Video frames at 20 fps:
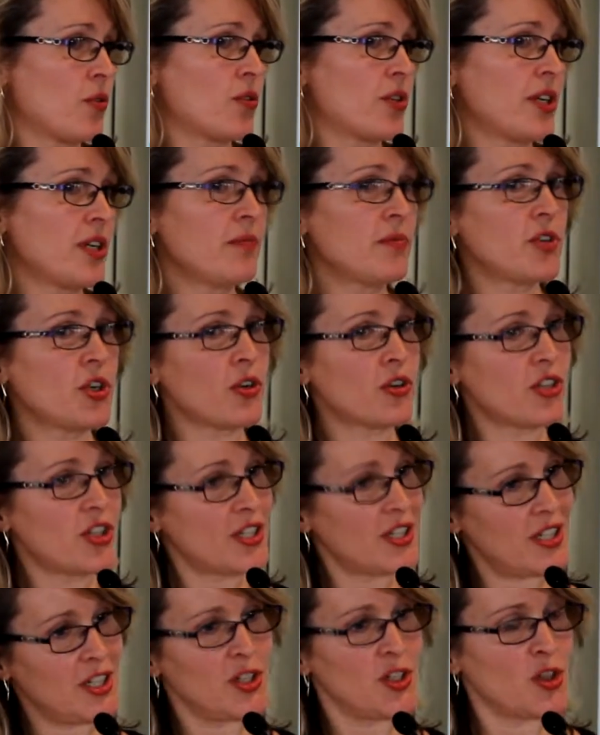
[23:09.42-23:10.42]
order, not
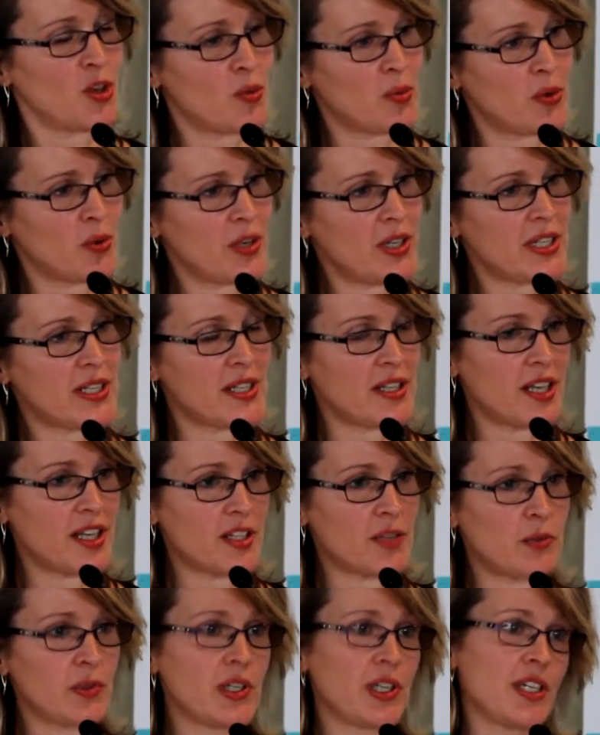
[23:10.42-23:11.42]
just in dot points, and
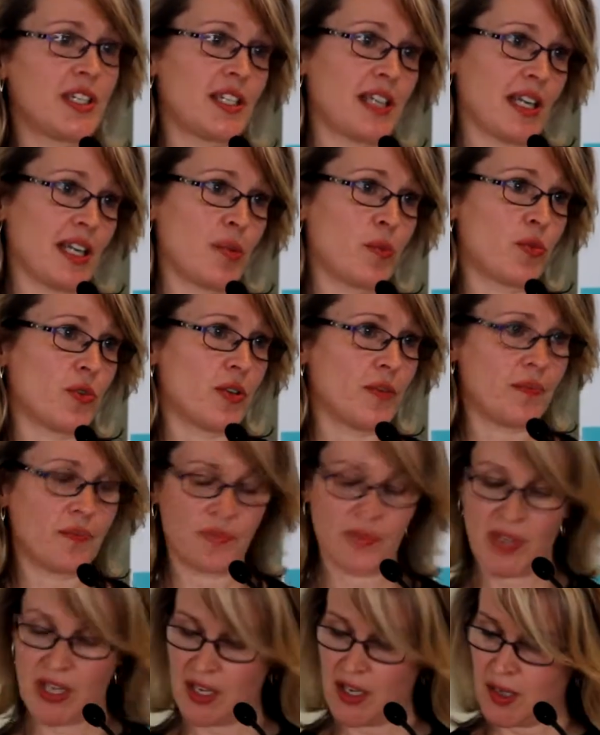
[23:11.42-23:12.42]
that's really deliberate
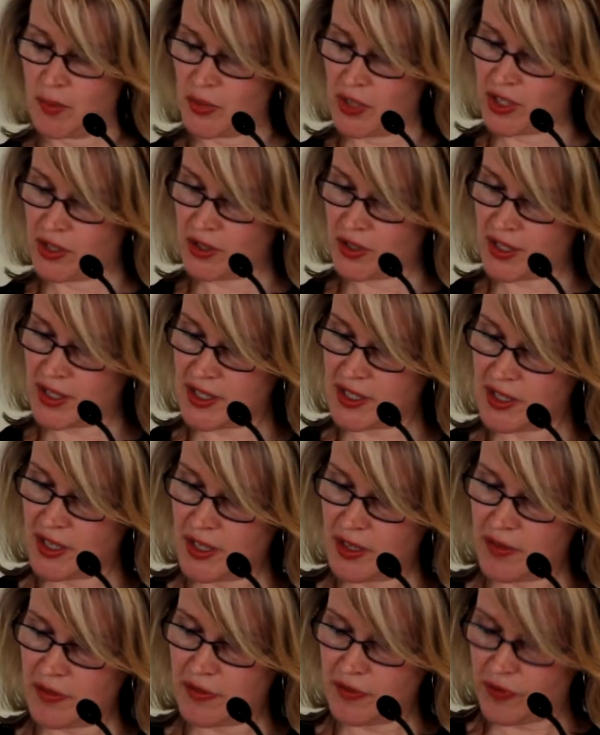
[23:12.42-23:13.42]
because
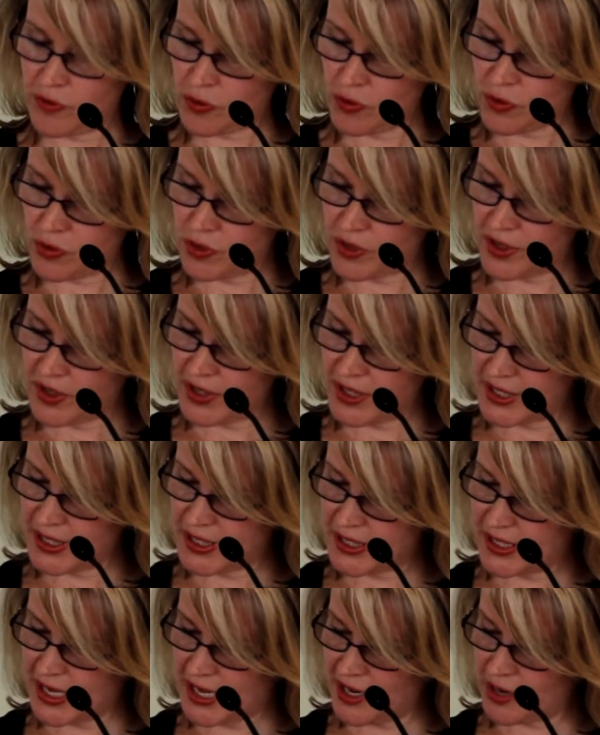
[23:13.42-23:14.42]

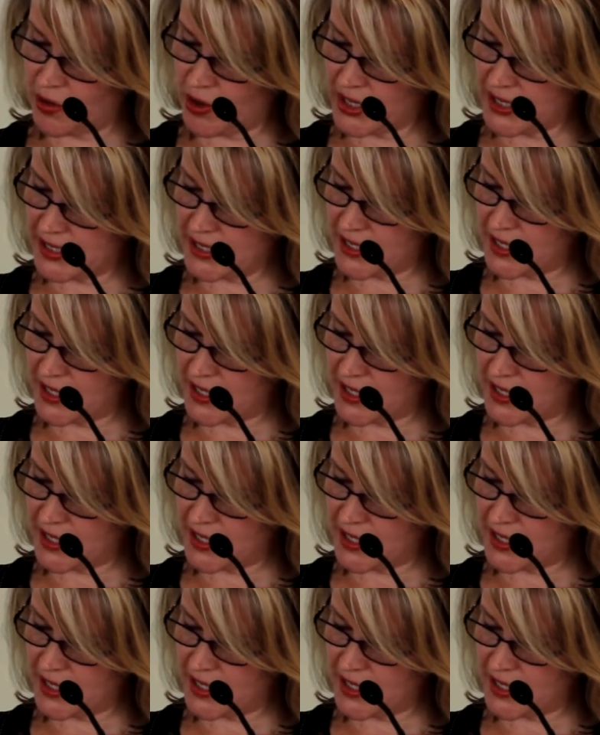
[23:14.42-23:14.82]
this is how I